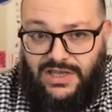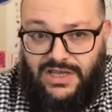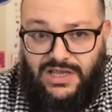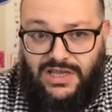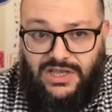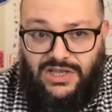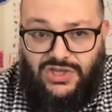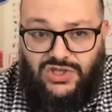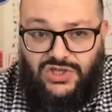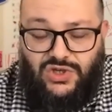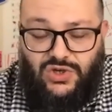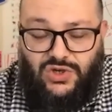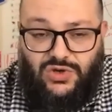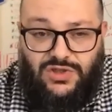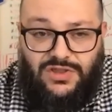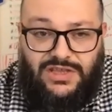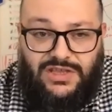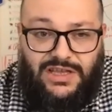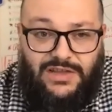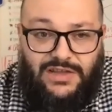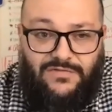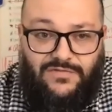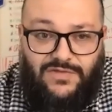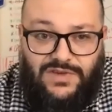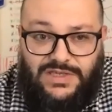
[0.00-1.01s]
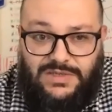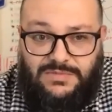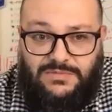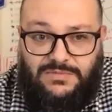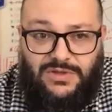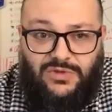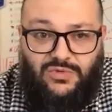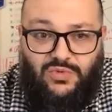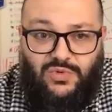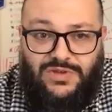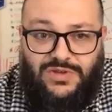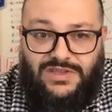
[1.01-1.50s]
So the
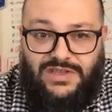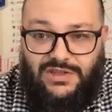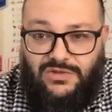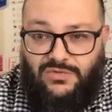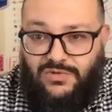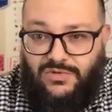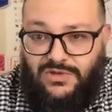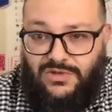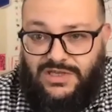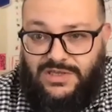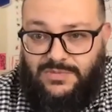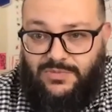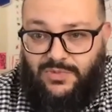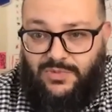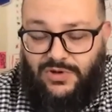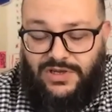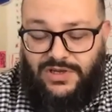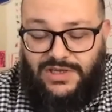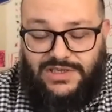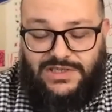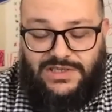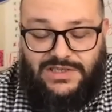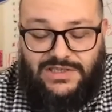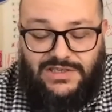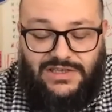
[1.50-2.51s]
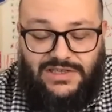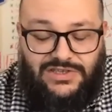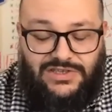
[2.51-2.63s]
investment we did with Sponix is not